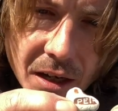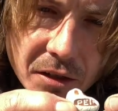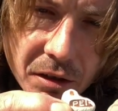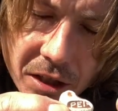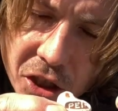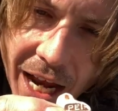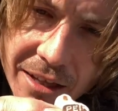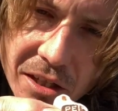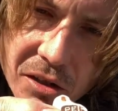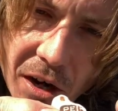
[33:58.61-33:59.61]
So the
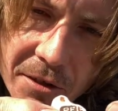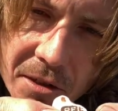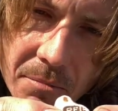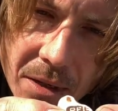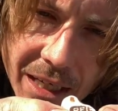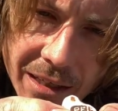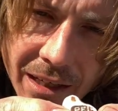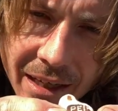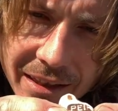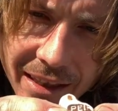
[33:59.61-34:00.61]
chances are to me
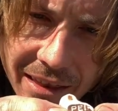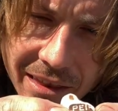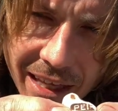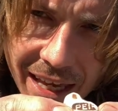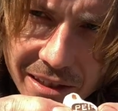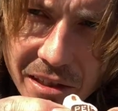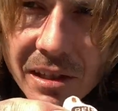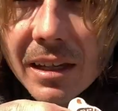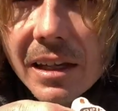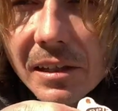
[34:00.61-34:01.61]
that this
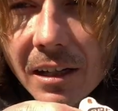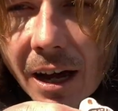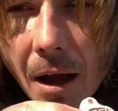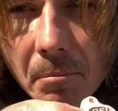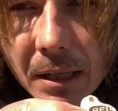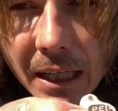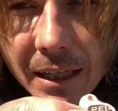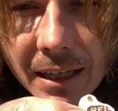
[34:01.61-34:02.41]
is a company